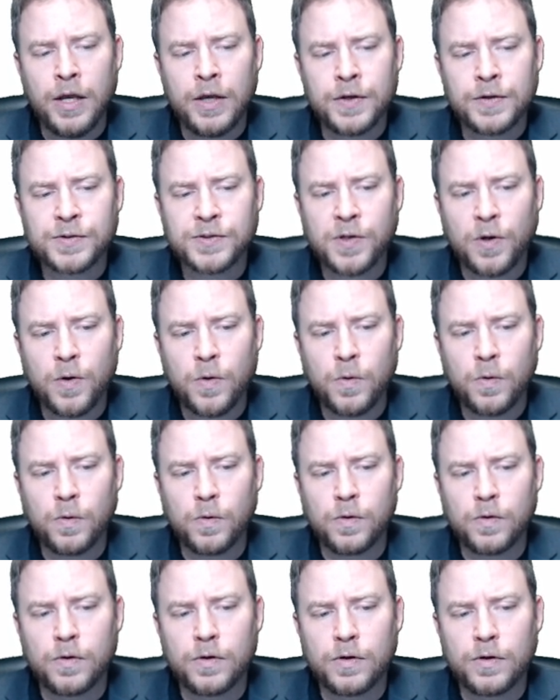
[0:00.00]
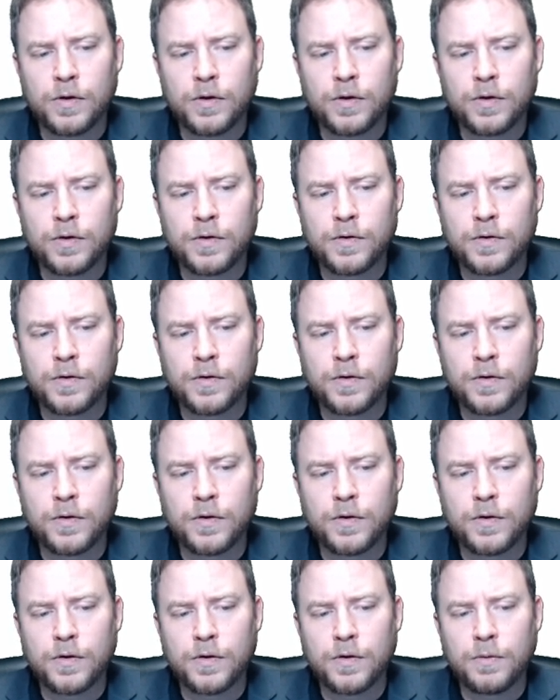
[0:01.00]
So
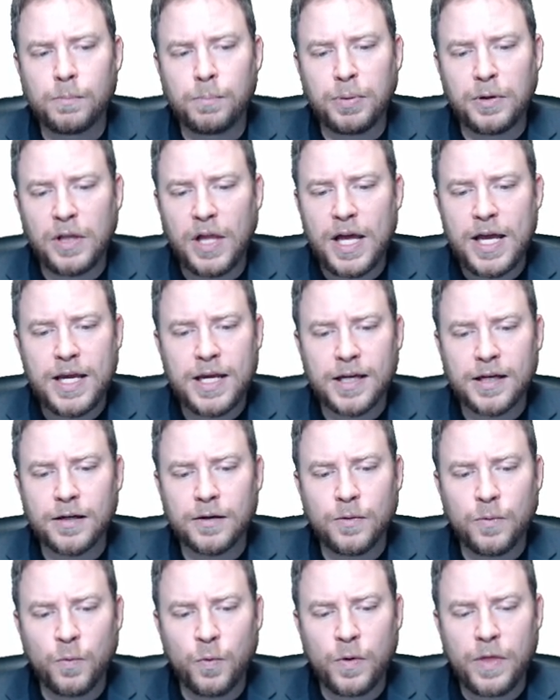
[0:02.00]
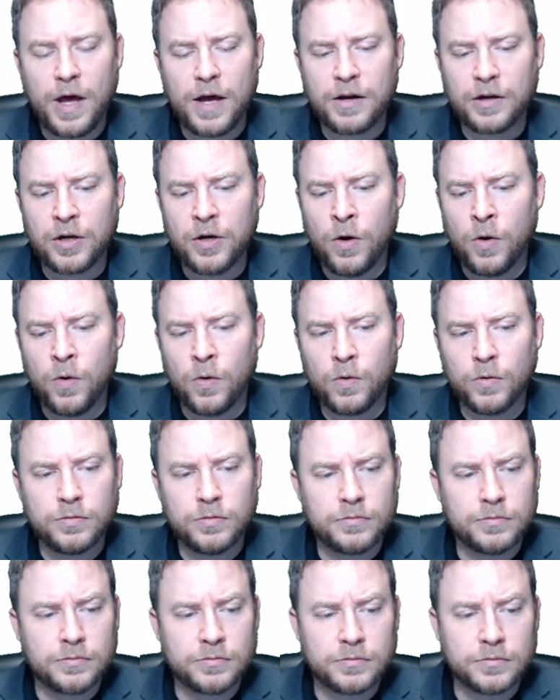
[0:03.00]
playing without a
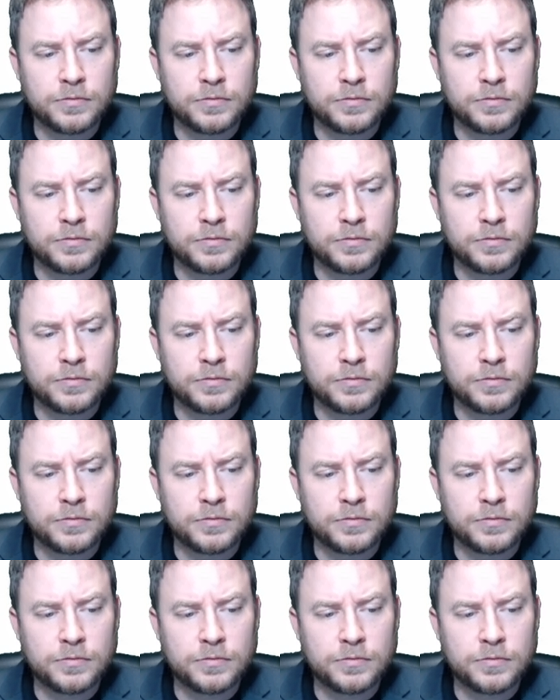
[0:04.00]
goal,